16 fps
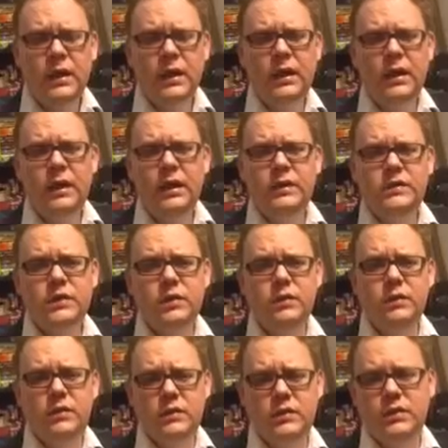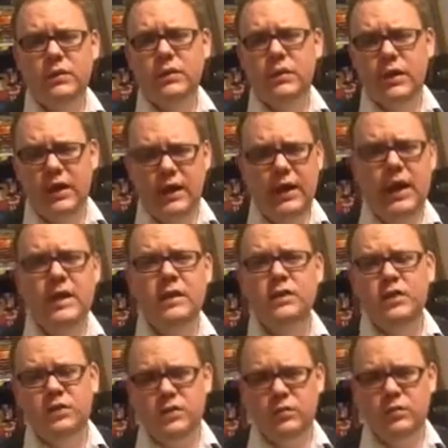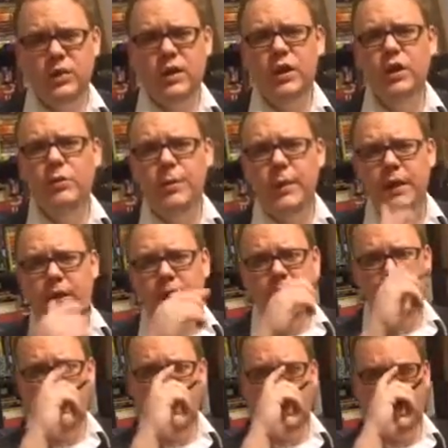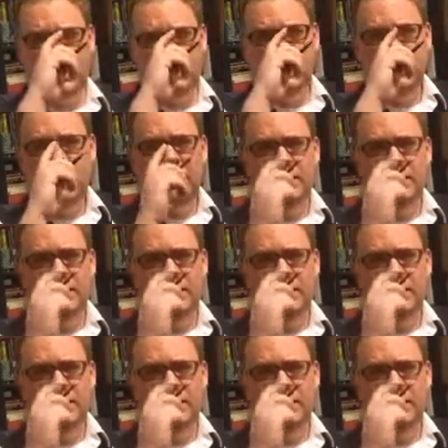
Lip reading: So again, just recouping the